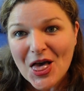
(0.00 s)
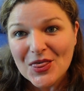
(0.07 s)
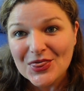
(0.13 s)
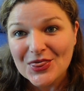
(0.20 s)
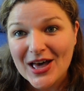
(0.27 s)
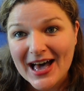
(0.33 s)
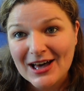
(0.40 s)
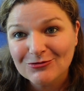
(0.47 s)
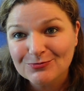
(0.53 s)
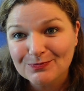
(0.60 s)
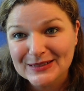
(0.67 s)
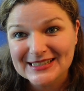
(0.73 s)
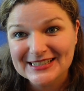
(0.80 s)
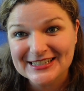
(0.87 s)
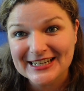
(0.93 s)
That
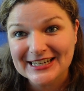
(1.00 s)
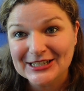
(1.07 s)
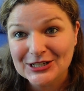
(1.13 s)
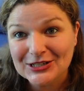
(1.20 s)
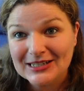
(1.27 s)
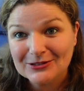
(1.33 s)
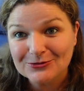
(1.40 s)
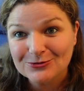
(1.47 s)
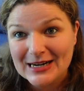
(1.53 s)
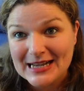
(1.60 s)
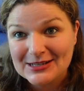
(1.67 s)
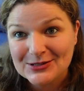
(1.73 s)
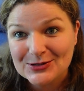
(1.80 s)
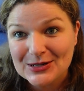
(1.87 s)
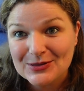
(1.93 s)
particular
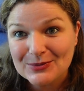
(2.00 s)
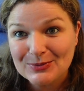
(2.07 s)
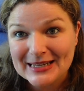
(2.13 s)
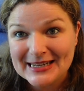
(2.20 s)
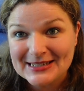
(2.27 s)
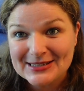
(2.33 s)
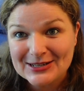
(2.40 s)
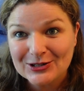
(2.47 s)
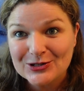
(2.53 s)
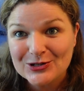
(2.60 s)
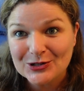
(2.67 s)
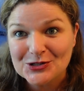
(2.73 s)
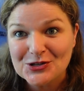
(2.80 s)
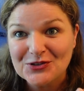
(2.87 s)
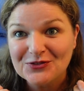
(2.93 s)
razor and the blades are
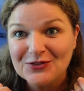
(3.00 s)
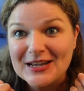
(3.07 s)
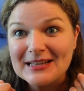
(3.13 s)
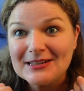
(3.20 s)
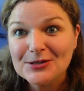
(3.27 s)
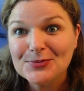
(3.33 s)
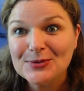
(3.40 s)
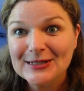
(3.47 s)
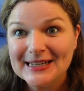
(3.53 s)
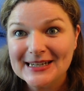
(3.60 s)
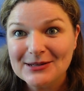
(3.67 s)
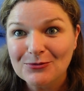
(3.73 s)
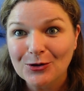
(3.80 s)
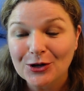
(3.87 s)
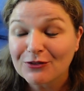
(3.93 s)
not available
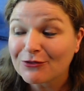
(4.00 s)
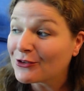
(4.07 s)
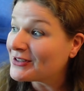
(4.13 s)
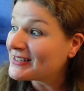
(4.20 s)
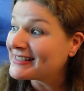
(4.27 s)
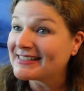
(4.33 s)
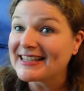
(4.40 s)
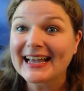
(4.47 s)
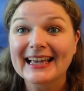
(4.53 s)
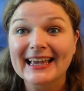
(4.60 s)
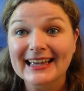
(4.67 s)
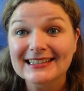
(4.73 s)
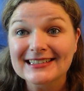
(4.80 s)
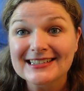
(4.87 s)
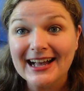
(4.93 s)
anymore. For the
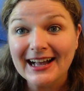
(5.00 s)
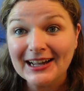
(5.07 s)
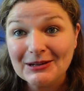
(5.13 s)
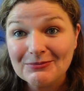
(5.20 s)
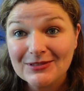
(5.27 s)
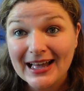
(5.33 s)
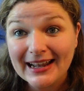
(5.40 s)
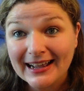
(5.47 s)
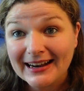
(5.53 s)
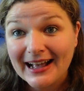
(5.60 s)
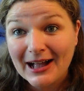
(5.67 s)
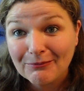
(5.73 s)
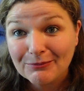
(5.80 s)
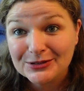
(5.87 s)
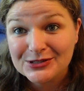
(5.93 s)
second time that had
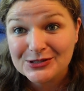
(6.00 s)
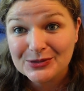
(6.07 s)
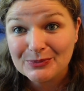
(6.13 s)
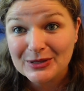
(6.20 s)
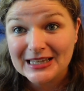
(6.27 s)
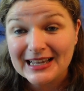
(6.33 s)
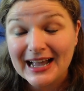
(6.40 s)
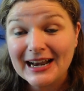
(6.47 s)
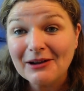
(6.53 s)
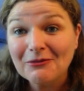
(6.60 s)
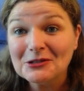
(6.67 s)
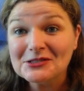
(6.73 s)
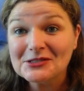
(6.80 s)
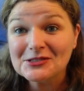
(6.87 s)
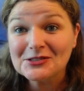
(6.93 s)
happened to me, and I
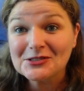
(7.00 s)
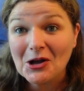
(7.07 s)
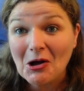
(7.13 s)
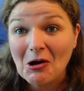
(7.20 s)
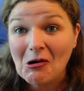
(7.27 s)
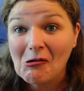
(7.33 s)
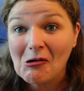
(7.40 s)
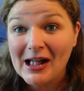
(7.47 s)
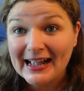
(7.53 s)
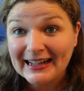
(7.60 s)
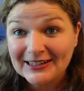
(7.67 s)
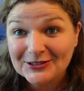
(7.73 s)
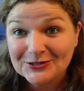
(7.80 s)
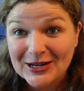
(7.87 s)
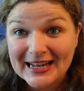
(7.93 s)
was so
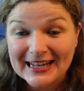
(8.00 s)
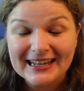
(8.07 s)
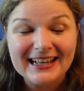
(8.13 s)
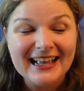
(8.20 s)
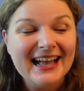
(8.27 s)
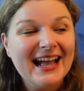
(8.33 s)
angry.